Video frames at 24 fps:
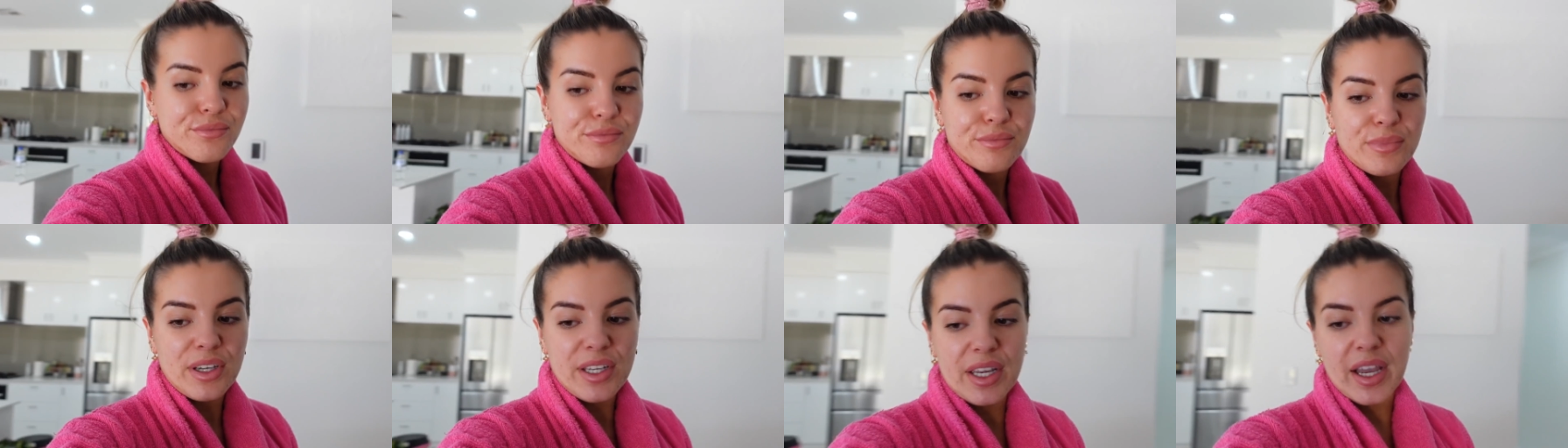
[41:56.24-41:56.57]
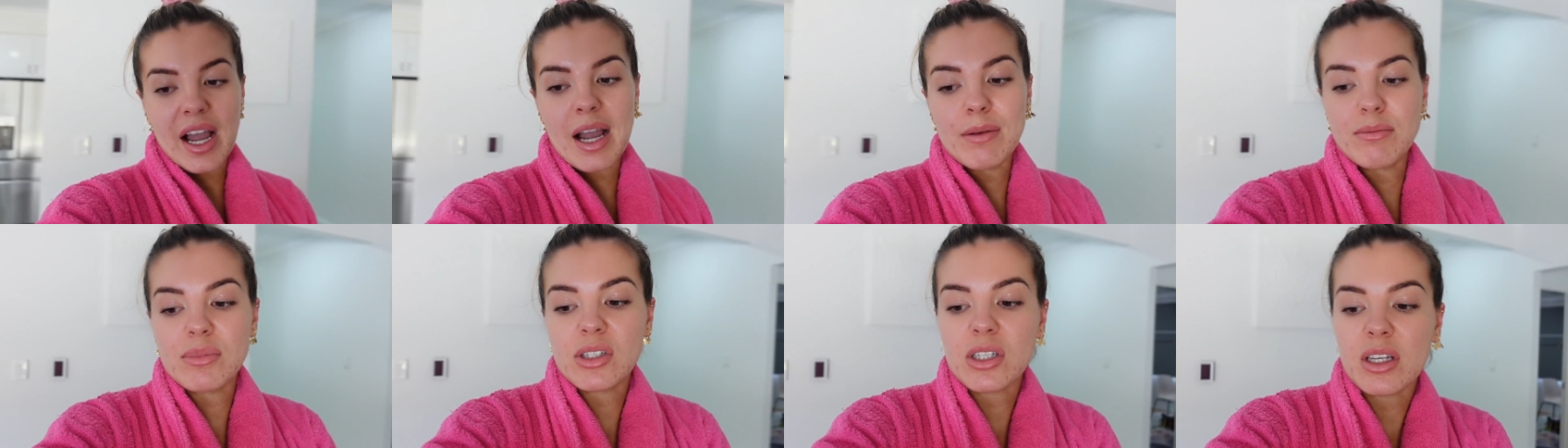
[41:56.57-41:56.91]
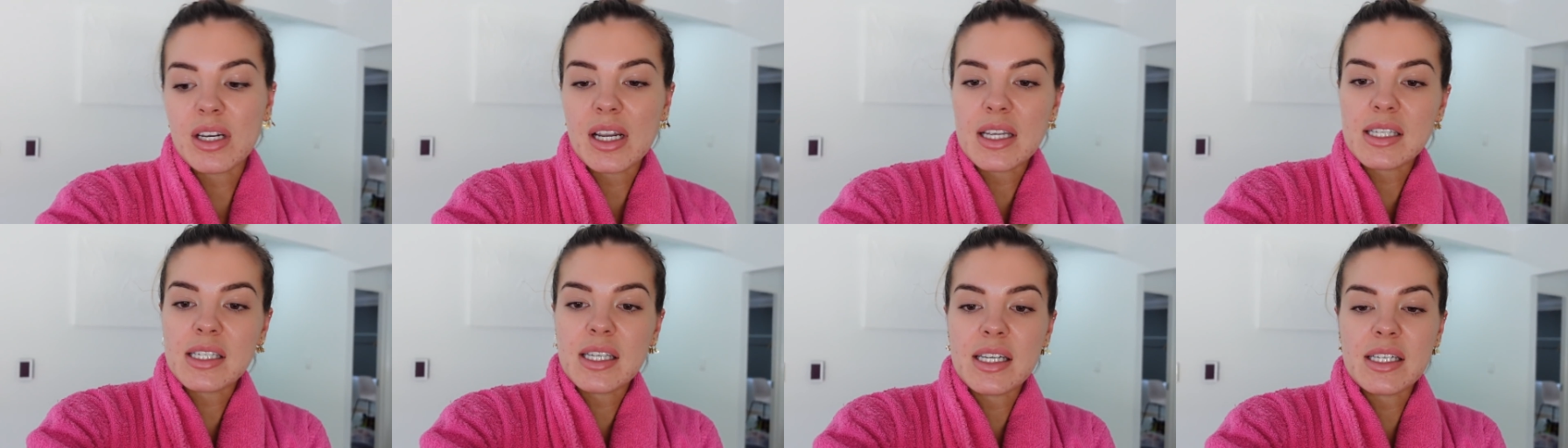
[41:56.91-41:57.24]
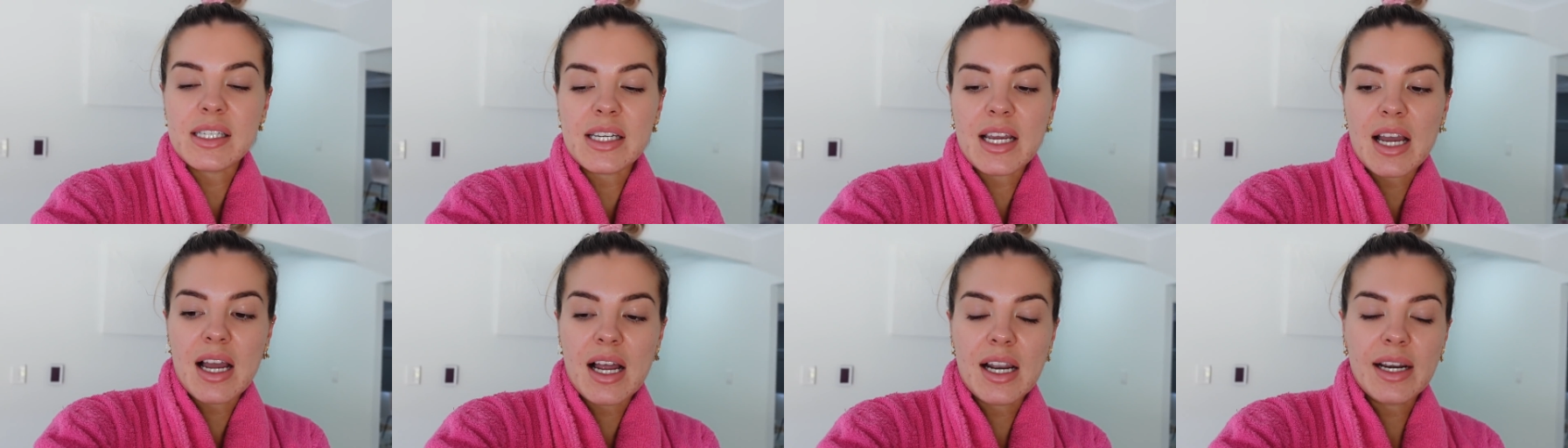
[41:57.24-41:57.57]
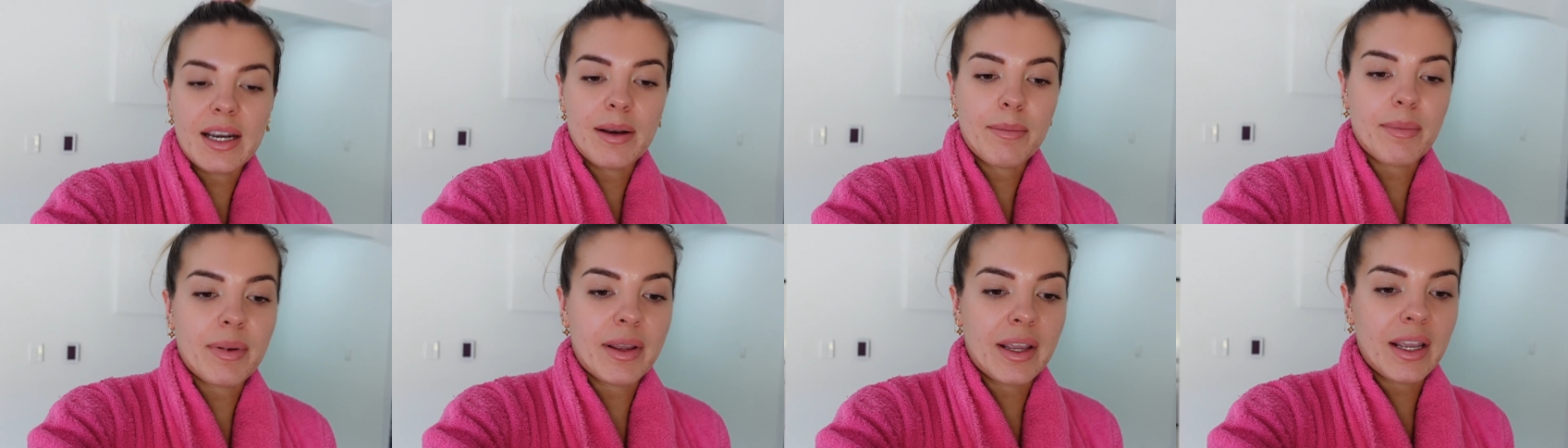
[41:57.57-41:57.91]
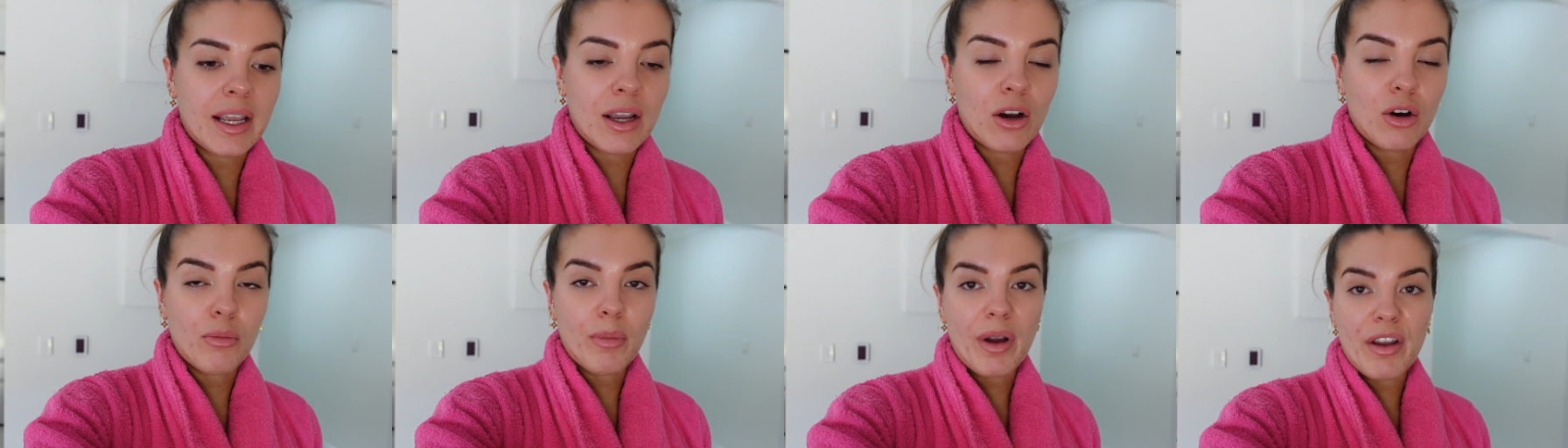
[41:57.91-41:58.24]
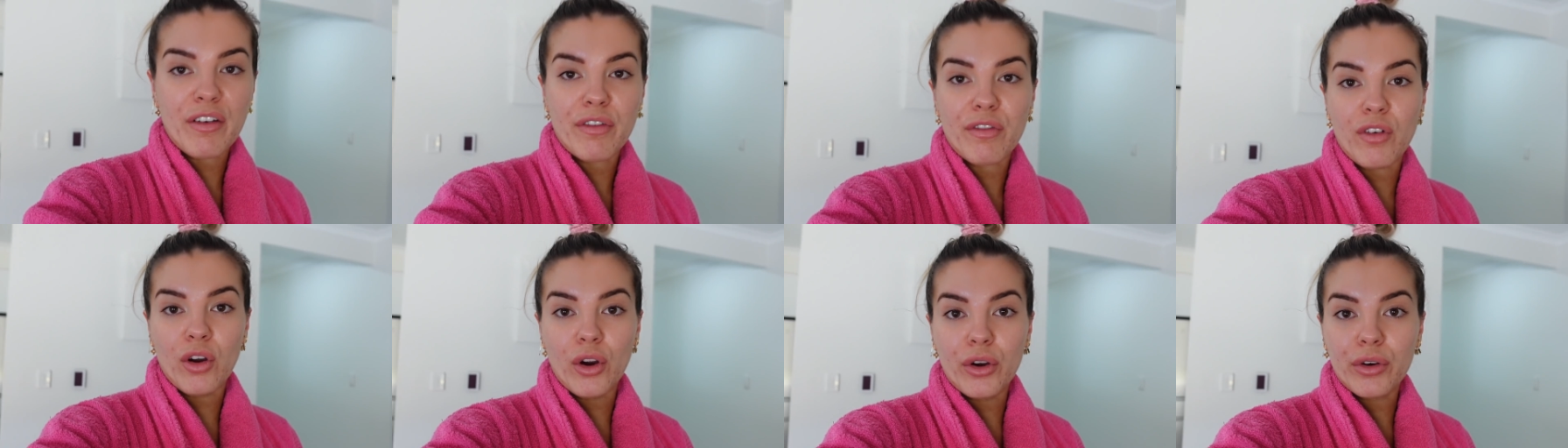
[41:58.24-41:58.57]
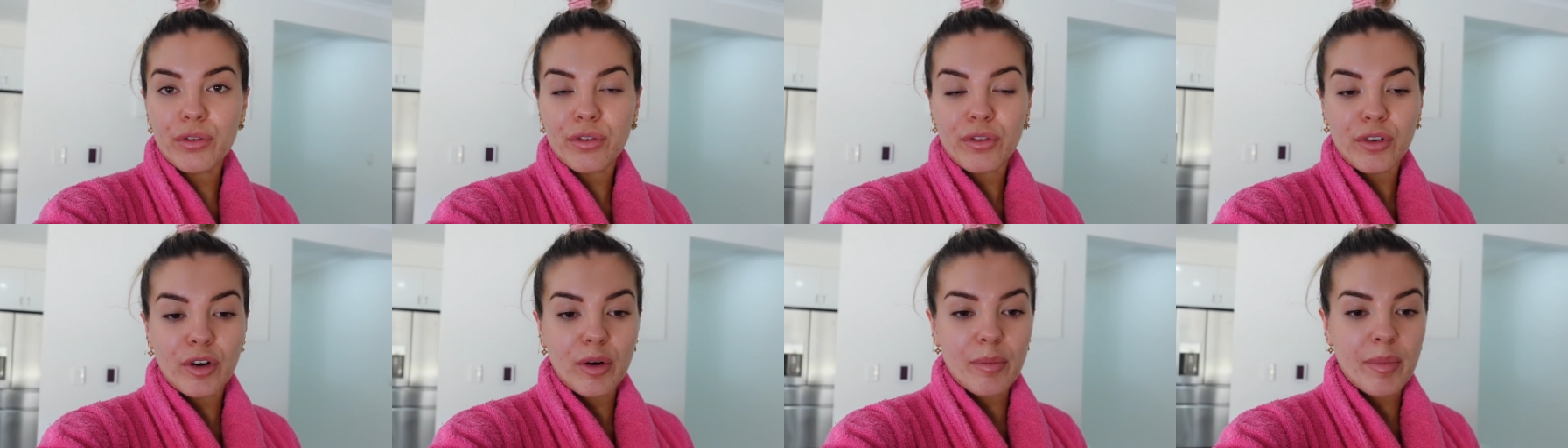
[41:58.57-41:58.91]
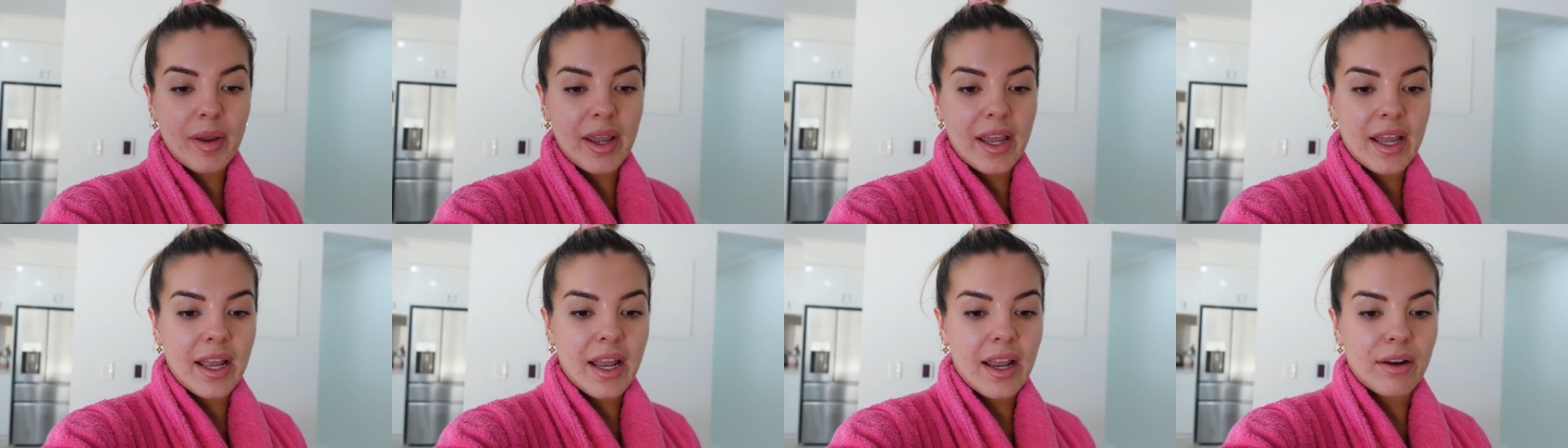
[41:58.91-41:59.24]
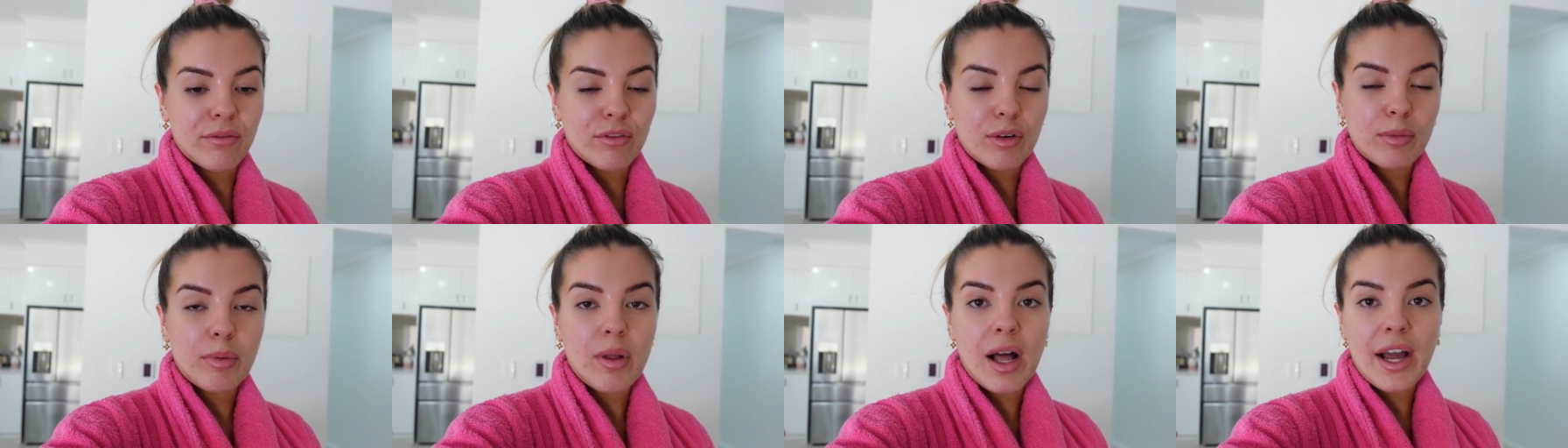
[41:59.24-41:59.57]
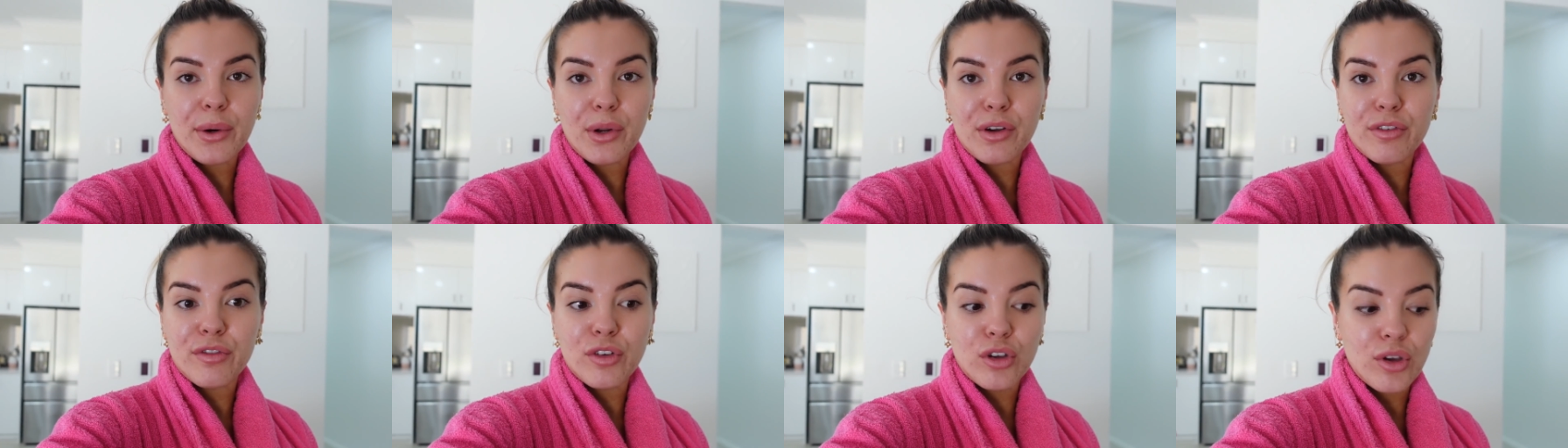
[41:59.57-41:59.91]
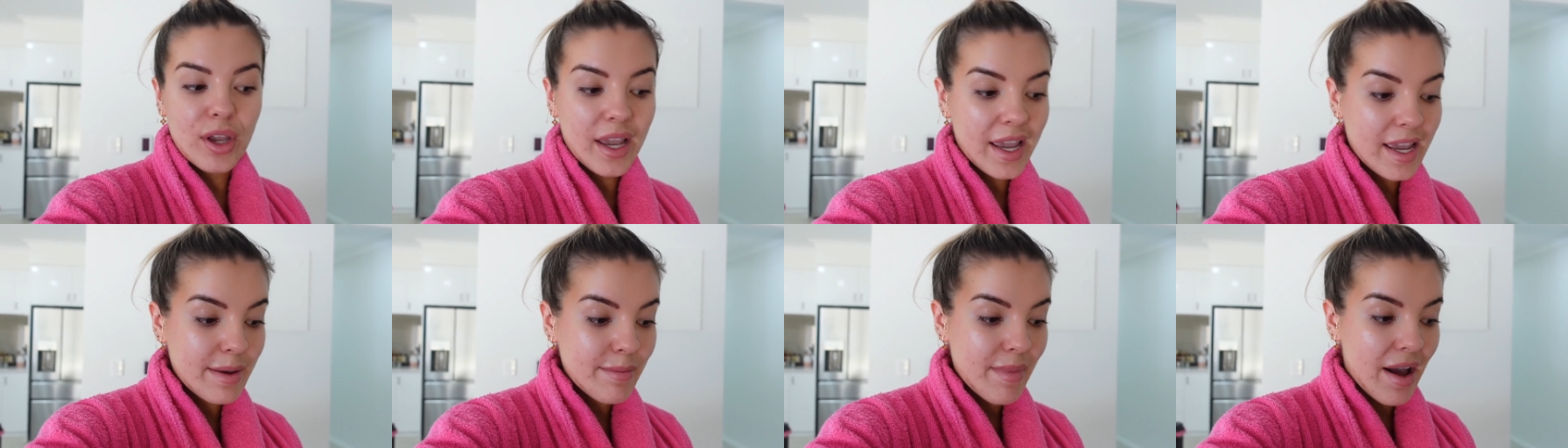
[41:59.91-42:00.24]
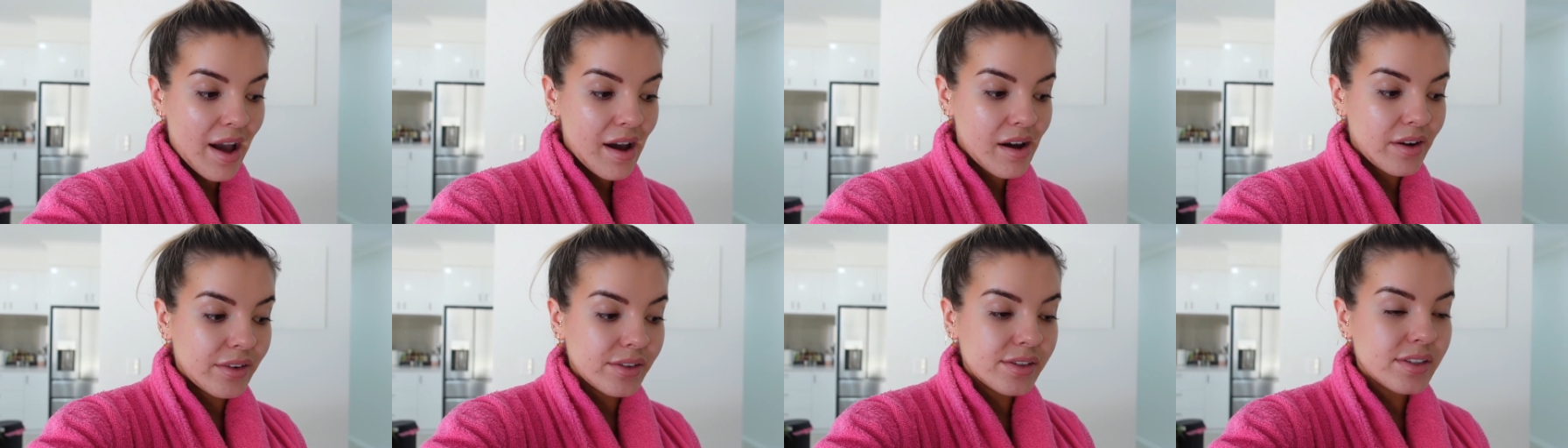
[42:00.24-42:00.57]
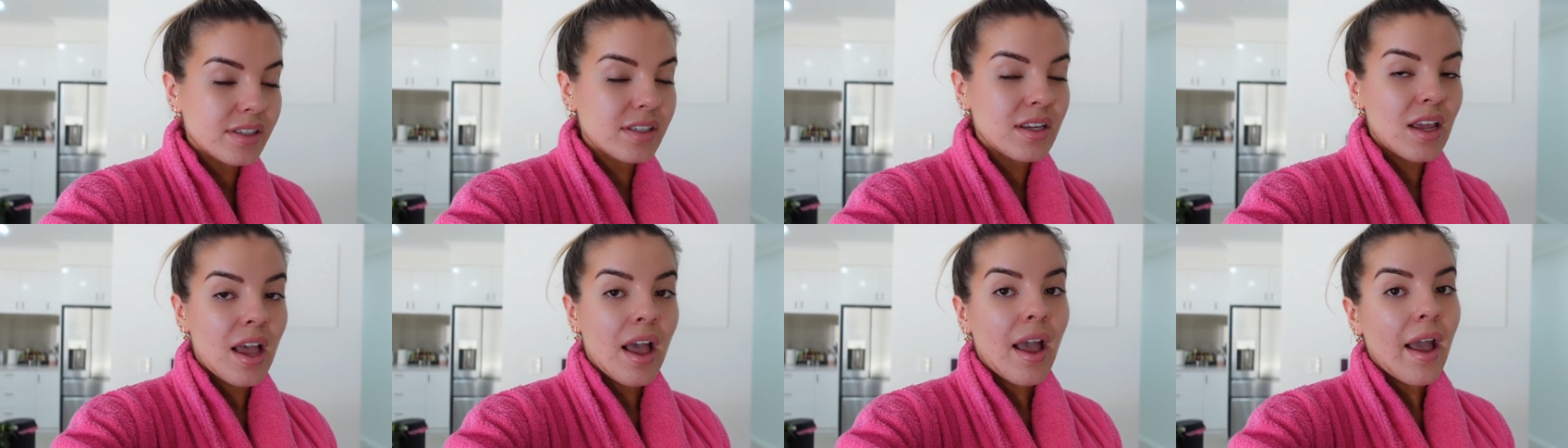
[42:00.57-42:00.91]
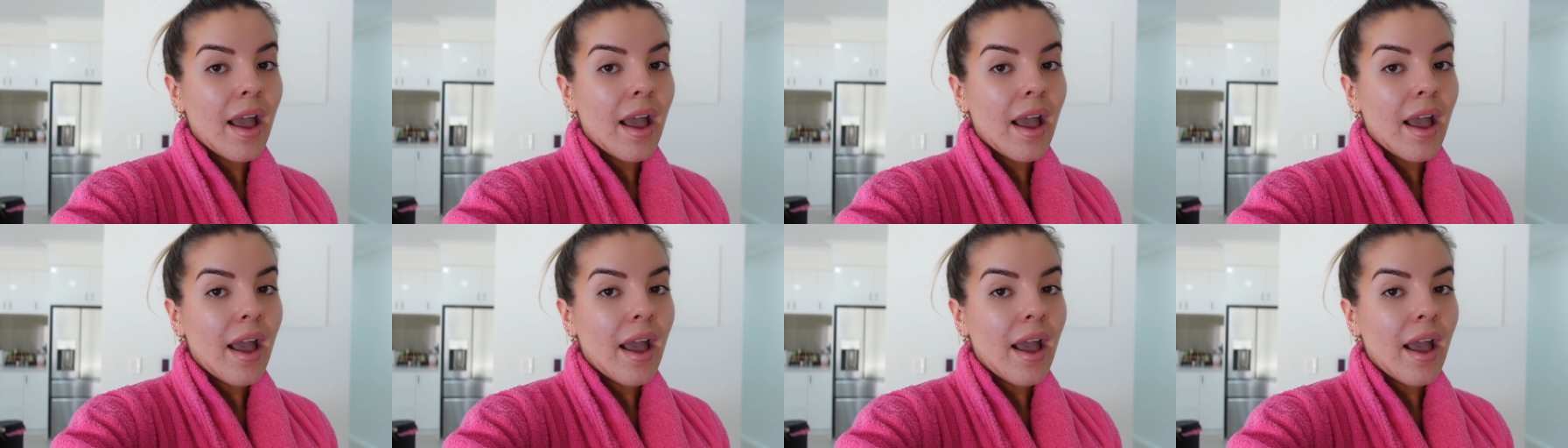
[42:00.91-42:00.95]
But yeah, I'm just gonna sit down, it'll be on my phone for a bit and reply to a few emails,